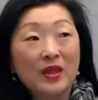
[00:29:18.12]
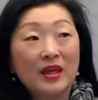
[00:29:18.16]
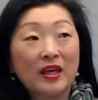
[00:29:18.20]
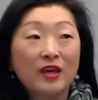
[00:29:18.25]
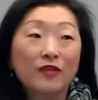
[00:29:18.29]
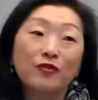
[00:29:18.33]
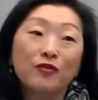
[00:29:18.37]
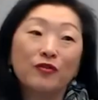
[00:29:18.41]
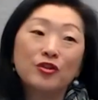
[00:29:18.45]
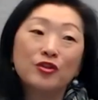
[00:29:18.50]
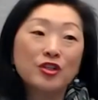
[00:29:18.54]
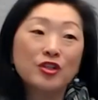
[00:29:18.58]
like
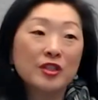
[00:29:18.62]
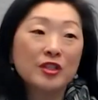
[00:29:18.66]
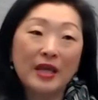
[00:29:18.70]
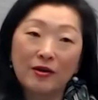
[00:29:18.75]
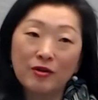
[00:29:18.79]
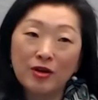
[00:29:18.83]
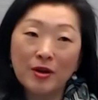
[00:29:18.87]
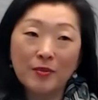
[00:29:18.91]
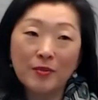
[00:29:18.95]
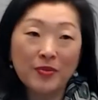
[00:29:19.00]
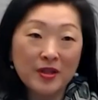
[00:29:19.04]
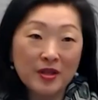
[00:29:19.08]
if you just
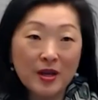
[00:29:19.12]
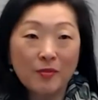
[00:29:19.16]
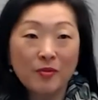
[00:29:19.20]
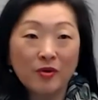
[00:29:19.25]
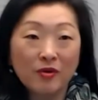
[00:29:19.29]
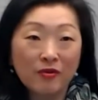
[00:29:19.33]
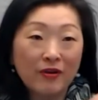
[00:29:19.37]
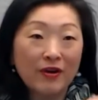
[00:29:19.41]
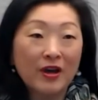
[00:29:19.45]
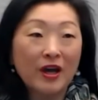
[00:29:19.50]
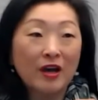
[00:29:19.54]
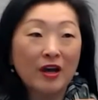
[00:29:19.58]
count up the
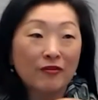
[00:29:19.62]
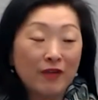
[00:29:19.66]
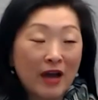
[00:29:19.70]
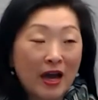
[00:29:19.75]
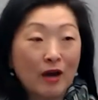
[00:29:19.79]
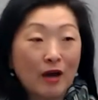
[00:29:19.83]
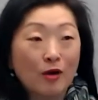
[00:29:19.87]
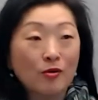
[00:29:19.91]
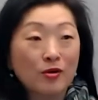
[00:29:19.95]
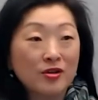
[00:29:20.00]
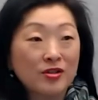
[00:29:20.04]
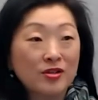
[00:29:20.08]
number of
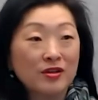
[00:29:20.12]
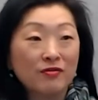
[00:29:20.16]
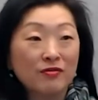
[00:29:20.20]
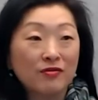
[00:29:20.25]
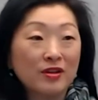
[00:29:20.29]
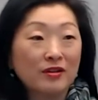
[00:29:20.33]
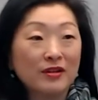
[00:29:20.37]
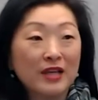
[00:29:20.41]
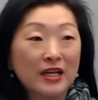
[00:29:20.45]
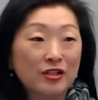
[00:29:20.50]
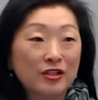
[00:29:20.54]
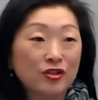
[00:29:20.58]
hours
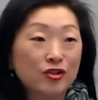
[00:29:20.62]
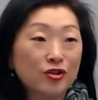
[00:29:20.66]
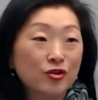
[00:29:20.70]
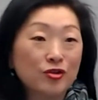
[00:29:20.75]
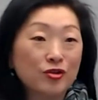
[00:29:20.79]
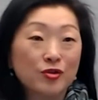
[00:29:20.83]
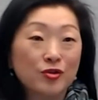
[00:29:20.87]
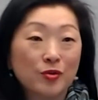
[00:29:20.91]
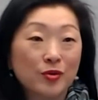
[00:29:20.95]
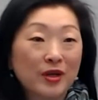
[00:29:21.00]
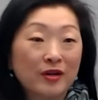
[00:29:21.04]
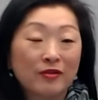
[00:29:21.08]
of the
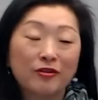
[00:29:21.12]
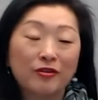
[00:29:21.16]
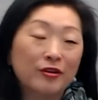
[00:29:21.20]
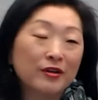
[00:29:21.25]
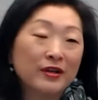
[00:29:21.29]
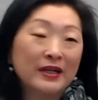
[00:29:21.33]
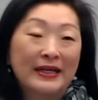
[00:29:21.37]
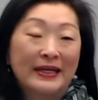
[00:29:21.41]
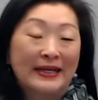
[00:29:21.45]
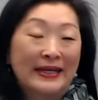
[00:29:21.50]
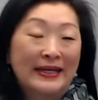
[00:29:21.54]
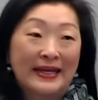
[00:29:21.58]
lectures or
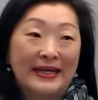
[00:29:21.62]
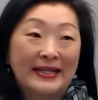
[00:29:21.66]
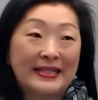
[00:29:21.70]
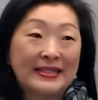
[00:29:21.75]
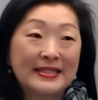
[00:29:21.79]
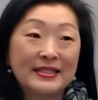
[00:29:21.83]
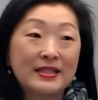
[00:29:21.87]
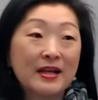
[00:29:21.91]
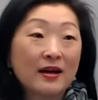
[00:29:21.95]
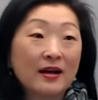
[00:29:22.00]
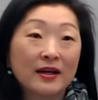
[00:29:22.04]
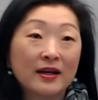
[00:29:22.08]
whatever,
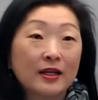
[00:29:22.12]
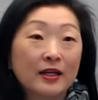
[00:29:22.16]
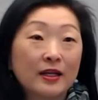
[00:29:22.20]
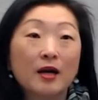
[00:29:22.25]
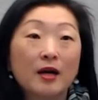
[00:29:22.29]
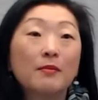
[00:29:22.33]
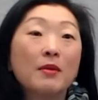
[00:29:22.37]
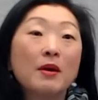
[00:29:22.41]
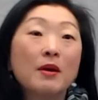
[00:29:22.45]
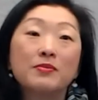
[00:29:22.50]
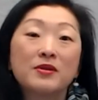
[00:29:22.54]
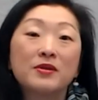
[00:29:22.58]
it's not going to
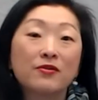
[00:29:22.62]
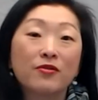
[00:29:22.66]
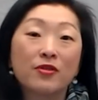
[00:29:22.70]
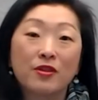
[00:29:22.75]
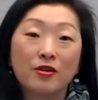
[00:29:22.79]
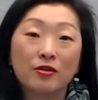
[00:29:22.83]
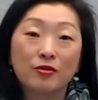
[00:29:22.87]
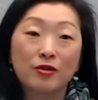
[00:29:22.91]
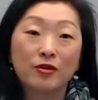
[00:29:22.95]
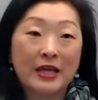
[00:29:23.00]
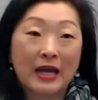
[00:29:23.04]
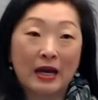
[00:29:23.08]
come up to
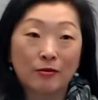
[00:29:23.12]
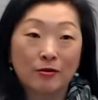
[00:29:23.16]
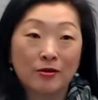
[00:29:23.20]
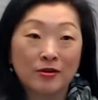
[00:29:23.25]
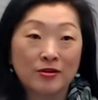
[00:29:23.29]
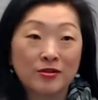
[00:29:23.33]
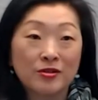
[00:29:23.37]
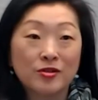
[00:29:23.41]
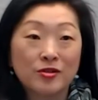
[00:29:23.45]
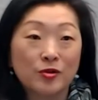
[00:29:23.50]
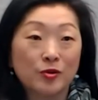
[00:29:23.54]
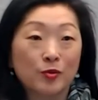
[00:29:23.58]
30
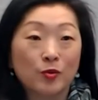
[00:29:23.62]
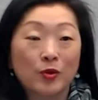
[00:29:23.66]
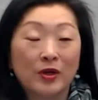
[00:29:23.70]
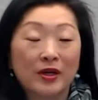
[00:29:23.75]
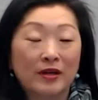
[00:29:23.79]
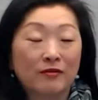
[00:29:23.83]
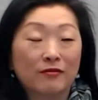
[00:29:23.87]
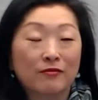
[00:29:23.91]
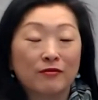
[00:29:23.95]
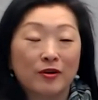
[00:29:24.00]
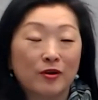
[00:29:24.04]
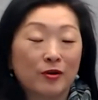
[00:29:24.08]
hours or
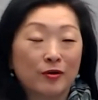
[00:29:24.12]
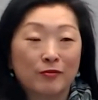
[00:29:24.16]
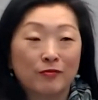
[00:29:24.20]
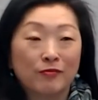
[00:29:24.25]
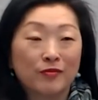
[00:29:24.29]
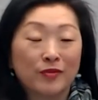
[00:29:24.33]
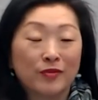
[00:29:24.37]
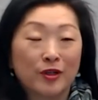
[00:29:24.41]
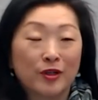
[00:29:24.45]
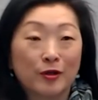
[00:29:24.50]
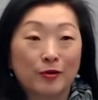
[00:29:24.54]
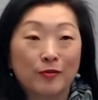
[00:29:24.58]
whatever,
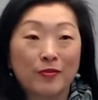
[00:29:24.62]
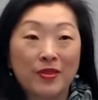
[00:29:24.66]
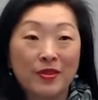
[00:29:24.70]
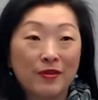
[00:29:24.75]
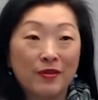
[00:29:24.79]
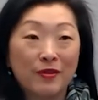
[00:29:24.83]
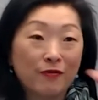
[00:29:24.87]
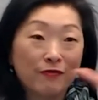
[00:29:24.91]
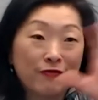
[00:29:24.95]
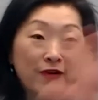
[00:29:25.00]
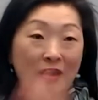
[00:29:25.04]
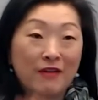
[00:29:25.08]
or you know,
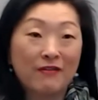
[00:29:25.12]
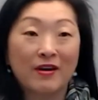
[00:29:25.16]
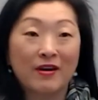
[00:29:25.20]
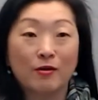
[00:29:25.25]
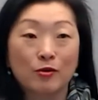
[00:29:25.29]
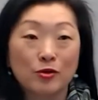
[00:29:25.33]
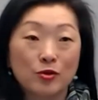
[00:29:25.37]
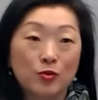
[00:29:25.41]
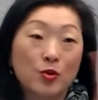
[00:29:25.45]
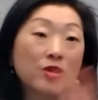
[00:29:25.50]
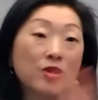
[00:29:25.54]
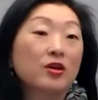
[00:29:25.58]
the five
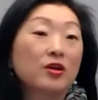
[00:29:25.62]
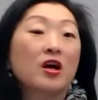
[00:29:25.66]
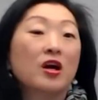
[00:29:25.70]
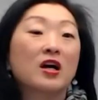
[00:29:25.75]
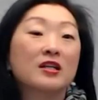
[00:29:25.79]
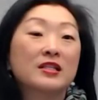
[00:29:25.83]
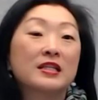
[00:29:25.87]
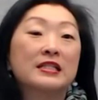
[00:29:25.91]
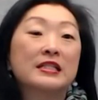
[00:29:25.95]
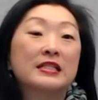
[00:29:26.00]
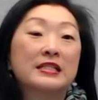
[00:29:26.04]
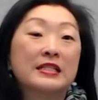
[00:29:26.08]
hours mm-hmm. worth of
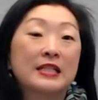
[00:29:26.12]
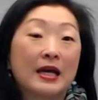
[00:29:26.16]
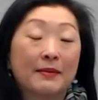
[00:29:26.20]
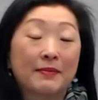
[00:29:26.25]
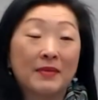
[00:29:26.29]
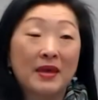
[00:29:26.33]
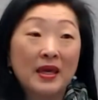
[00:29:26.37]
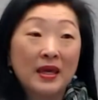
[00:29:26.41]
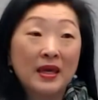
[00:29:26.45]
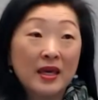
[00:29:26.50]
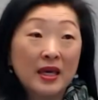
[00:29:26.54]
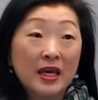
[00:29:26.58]
content and
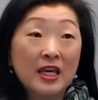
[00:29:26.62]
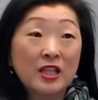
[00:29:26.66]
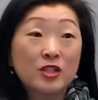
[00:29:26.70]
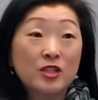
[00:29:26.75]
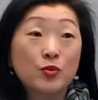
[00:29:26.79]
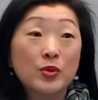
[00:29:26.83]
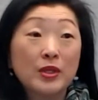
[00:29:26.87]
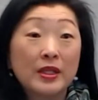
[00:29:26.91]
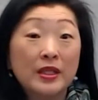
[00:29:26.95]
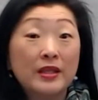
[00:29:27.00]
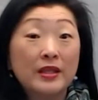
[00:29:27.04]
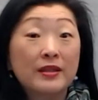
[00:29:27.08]
time.
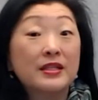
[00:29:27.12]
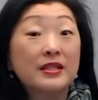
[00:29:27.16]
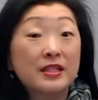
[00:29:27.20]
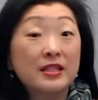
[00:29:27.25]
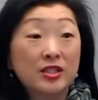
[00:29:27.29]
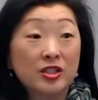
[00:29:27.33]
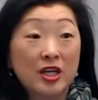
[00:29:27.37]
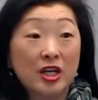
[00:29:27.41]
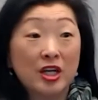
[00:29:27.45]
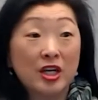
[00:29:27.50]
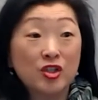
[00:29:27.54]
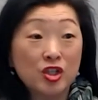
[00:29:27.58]
It's really the
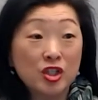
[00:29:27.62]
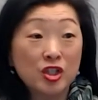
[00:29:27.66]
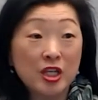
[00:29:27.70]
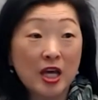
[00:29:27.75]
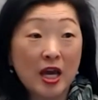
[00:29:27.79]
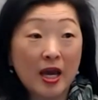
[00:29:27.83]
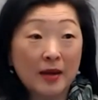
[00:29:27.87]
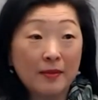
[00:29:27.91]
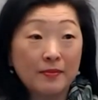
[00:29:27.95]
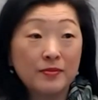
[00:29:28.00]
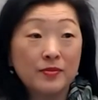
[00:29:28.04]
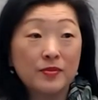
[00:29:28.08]
discussion
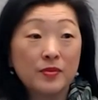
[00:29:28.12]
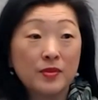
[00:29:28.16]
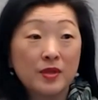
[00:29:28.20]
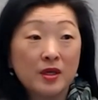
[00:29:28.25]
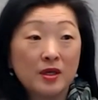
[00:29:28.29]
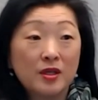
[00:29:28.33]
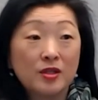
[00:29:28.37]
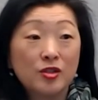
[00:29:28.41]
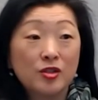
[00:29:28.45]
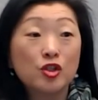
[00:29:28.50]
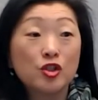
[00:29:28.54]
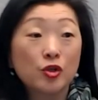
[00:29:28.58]
time
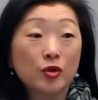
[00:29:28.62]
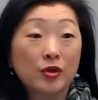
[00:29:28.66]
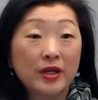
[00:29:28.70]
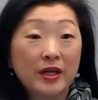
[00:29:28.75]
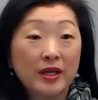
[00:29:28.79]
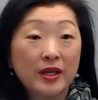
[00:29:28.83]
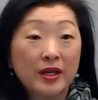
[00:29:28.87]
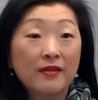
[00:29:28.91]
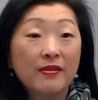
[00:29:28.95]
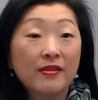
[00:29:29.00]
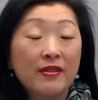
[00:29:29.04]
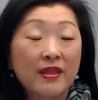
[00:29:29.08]

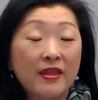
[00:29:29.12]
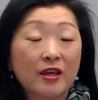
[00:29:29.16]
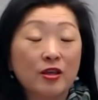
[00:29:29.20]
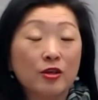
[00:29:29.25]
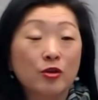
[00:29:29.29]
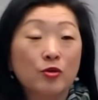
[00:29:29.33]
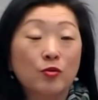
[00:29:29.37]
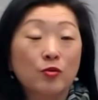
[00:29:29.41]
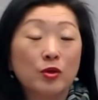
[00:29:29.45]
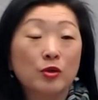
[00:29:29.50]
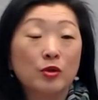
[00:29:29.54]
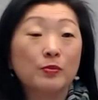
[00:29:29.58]
during that
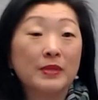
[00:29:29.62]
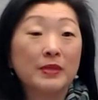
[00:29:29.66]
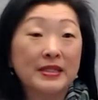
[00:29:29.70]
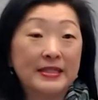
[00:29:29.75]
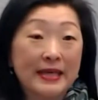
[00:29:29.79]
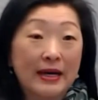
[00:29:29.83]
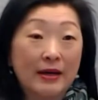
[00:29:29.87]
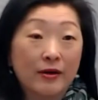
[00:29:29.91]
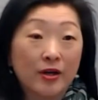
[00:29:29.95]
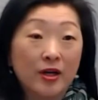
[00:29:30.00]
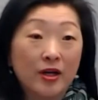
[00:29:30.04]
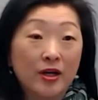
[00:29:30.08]
you will
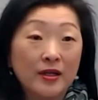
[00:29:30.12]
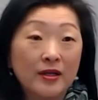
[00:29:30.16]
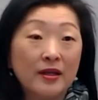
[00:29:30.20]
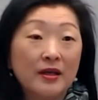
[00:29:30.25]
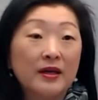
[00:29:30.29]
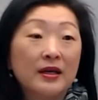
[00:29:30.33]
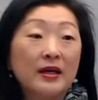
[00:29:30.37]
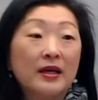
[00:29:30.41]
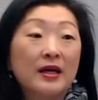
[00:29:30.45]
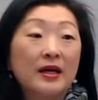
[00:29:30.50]
miss out on